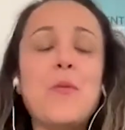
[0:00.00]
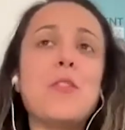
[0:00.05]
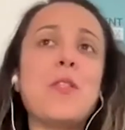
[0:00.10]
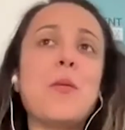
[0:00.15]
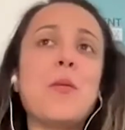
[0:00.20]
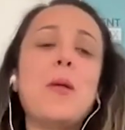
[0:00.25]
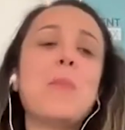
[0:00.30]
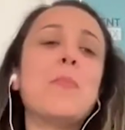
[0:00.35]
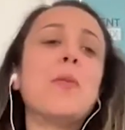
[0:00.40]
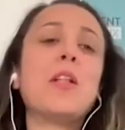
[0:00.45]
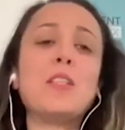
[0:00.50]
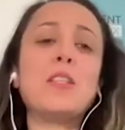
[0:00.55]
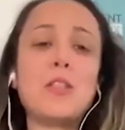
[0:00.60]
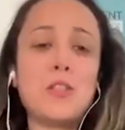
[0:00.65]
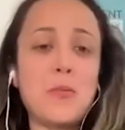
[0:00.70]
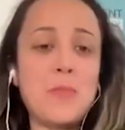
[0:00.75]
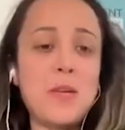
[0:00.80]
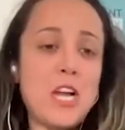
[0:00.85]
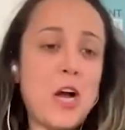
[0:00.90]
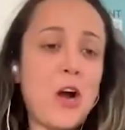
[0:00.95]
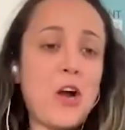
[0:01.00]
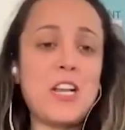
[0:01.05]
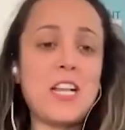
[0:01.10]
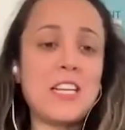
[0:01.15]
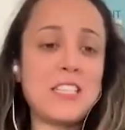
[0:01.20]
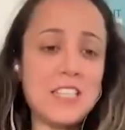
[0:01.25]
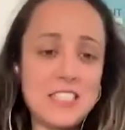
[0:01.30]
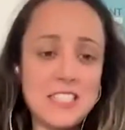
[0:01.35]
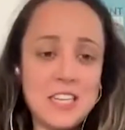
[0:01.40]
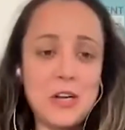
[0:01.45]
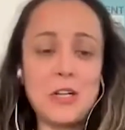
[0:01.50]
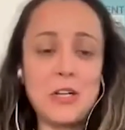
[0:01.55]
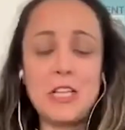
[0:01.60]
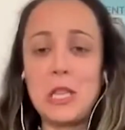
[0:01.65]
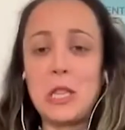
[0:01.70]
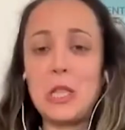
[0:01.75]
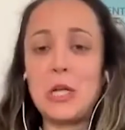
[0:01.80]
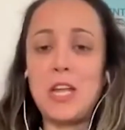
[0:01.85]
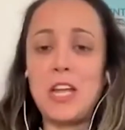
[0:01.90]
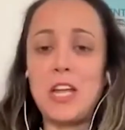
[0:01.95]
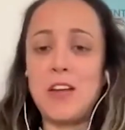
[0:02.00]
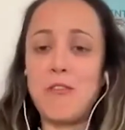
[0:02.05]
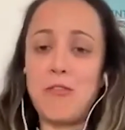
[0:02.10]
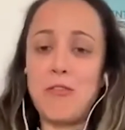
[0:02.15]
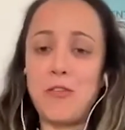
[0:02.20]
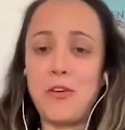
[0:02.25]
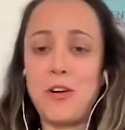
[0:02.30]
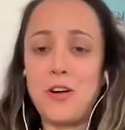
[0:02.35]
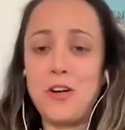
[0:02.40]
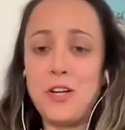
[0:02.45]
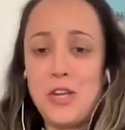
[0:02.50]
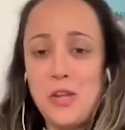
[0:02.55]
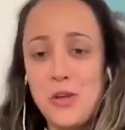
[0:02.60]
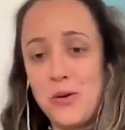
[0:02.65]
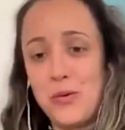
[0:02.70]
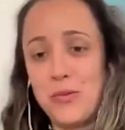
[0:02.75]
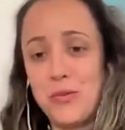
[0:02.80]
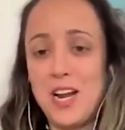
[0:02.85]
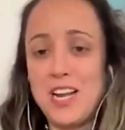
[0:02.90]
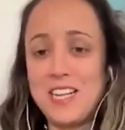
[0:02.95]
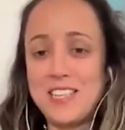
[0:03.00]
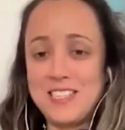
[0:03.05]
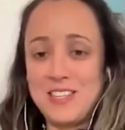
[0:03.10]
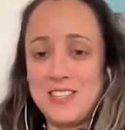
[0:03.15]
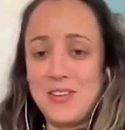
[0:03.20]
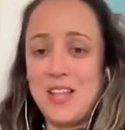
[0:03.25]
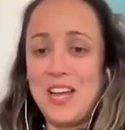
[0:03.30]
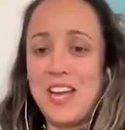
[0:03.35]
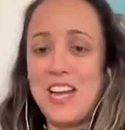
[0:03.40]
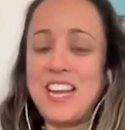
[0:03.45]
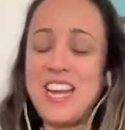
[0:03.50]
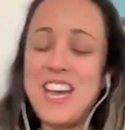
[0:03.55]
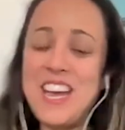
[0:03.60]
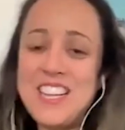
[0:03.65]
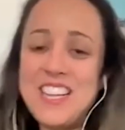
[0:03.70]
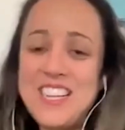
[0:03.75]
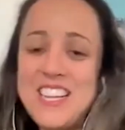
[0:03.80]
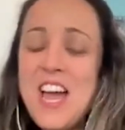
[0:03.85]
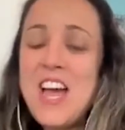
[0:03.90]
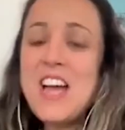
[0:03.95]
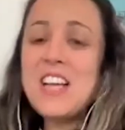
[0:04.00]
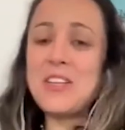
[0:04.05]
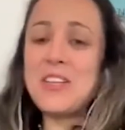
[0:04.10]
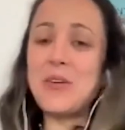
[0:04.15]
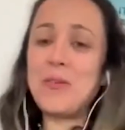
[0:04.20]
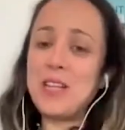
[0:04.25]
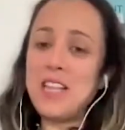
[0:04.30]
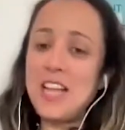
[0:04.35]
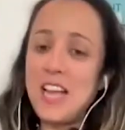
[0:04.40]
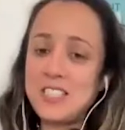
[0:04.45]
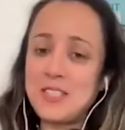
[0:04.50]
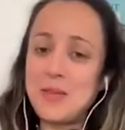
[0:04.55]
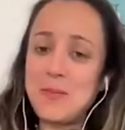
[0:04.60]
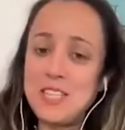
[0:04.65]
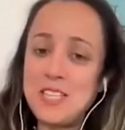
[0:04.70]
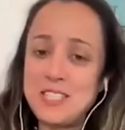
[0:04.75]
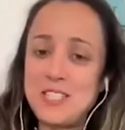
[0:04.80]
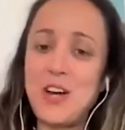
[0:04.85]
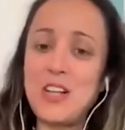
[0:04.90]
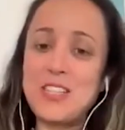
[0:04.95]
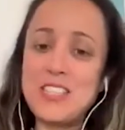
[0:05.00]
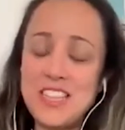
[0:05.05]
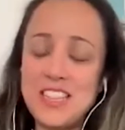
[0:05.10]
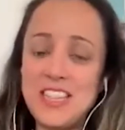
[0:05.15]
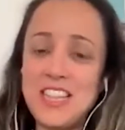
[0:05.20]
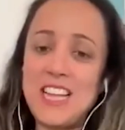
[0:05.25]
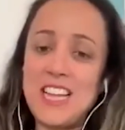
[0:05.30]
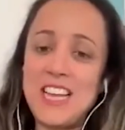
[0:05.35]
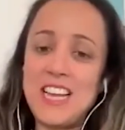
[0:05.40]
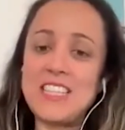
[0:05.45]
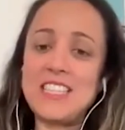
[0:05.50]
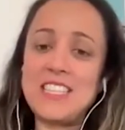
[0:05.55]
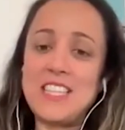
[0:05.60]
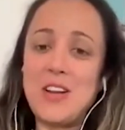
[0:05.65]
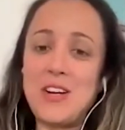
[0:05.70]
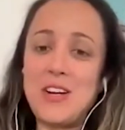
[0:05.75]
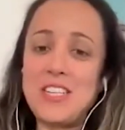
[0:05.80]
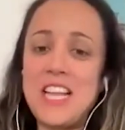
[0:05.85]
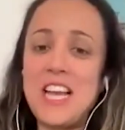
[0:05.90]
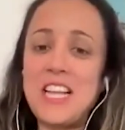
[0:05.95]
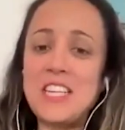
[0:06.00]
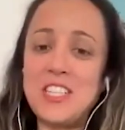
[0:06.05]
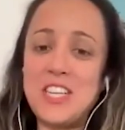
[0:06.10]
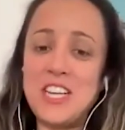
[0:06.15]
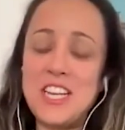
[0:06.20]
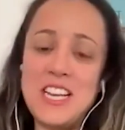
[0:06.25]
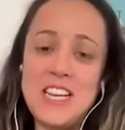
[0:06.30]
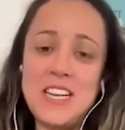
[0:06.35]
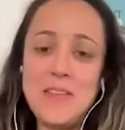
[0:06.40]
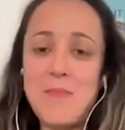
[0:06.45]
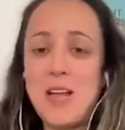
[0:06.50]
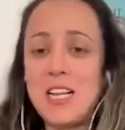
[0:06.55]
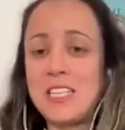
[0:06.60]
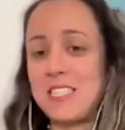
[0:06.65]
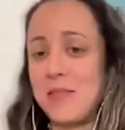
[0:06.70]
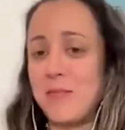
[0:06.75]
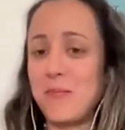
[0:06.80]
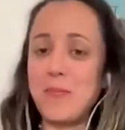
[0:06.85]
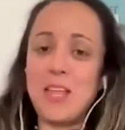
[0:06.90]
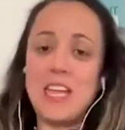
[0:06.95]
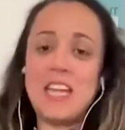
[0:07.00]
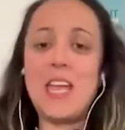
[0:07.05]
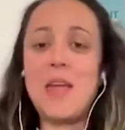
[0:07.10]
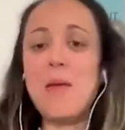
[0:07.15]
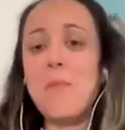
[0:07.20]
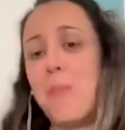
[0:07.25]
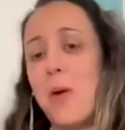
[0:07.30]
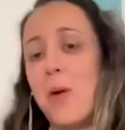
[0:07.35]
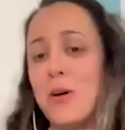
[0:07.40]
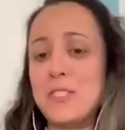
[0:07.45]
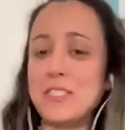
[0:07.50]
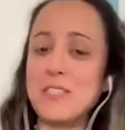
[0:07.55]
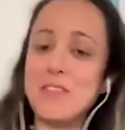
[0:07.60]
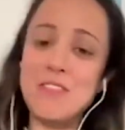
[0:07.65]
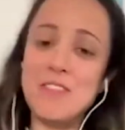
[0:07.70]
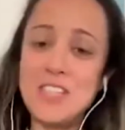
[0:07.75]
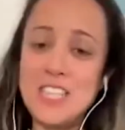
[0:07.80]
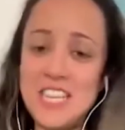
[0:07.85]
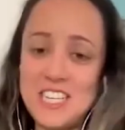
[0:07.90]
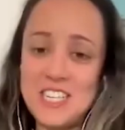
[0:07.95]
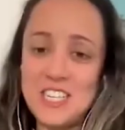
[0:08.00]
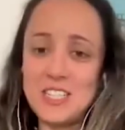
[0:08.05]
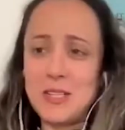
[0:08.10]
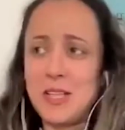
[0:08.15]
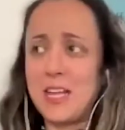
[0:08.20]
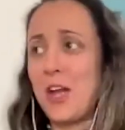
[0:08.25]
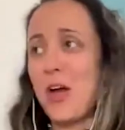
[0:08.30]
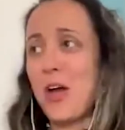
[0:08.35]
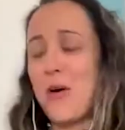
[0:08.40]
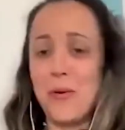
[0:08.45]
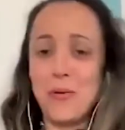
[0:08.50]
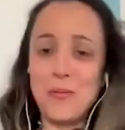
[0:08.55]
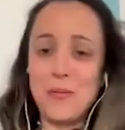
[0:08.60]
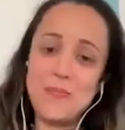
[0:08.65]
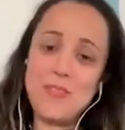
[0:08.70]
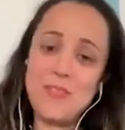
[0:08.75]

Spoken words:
the people on social media aren't necessarily looking for you, right? So like, so it really has to be this content that like gets their attention and makes them like impulsively just like, oh,